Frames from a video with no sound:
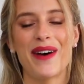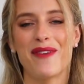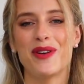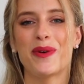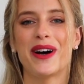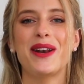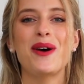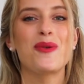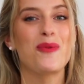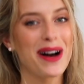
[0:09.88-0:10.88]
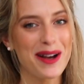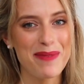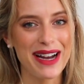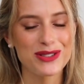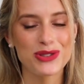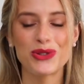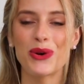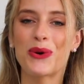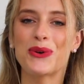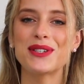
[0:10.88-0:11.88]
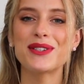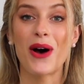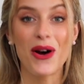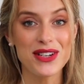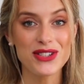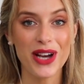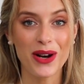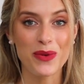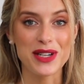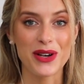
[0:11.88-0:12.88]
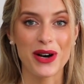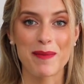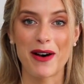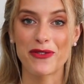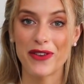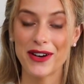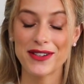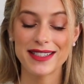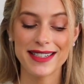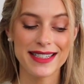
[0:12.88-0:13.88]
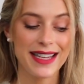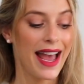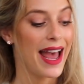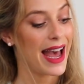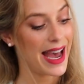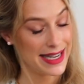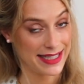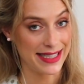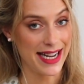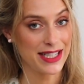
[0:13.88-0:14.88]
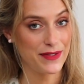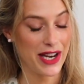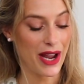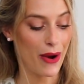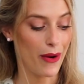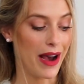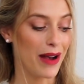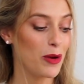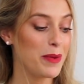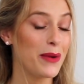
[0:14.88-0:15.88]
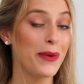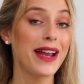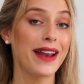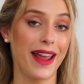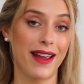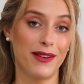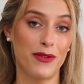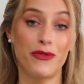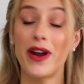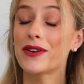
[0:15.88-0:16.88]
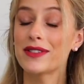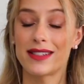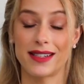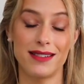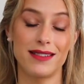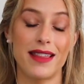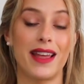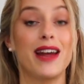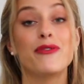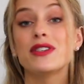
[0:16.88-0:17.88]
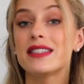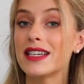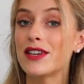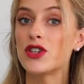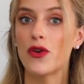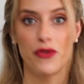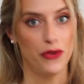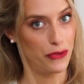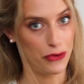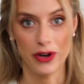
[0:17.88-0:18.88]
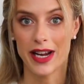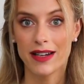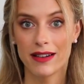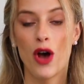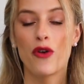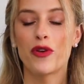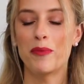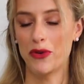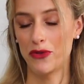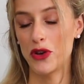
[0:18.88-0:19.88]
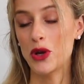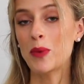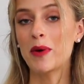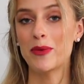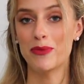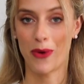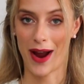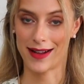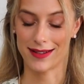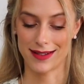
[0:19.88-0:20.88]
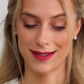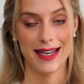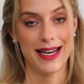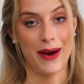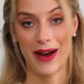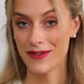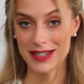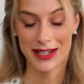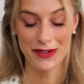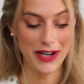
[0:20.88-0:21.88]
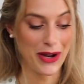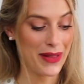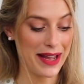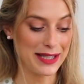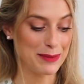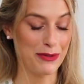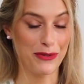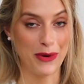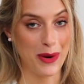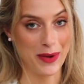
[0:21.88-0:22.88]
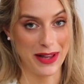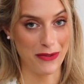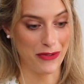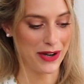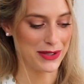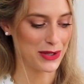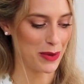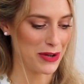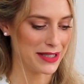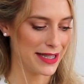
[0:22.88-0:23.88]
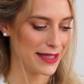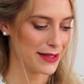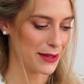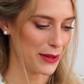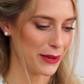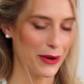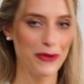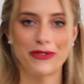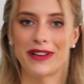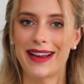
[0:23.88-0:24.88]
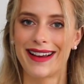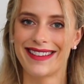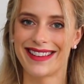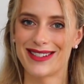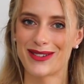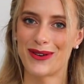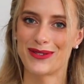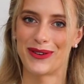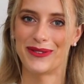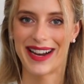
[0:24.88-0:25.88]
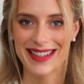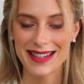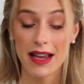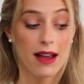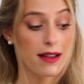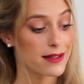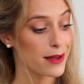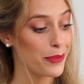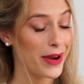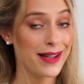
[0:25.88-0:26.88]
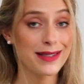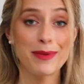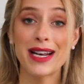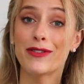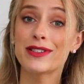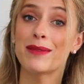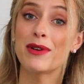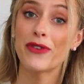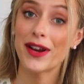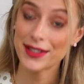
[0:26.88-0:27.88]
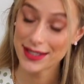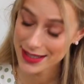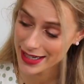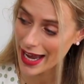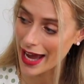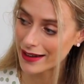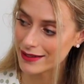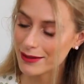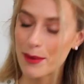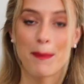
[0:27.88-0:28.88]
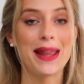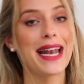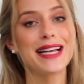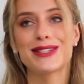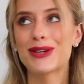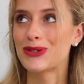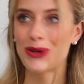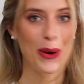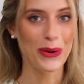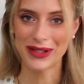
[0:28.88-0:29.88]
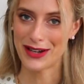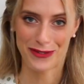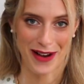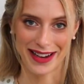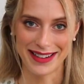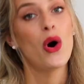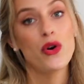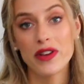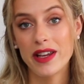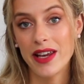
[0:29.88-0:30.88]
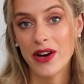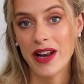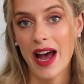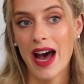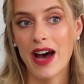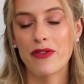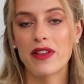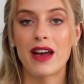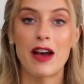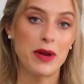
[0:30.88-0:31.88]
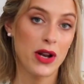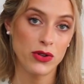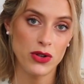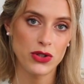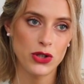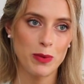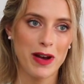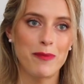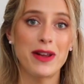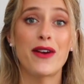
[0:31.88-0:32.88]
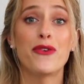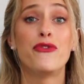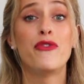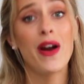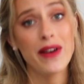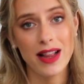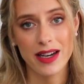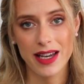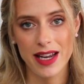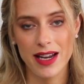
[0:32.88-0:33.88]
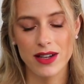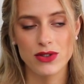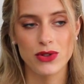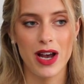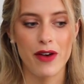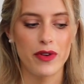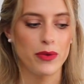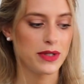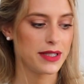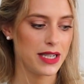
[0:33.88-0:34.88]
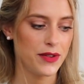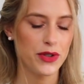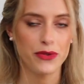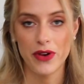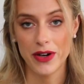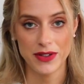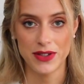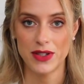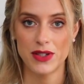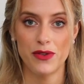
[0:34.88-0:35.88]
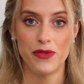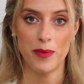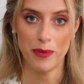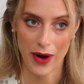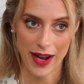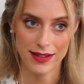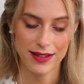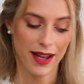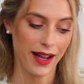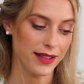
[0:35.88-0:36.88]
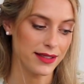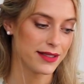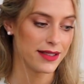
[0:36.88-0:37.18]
everyone, welcome back to Jus de Rose. On this channel we talk about fragrances, and in today's video I will be rating fragrances that I've received for free from perfume brands. Now, I haven't seen a video like this before within the fragrance community, so hopefully this goes all right. Some brands may never send me fragrances again, but that is totally fine. Over the year and a half that I've been on YouTube, I've been very lucky to have received fragrances from brands, and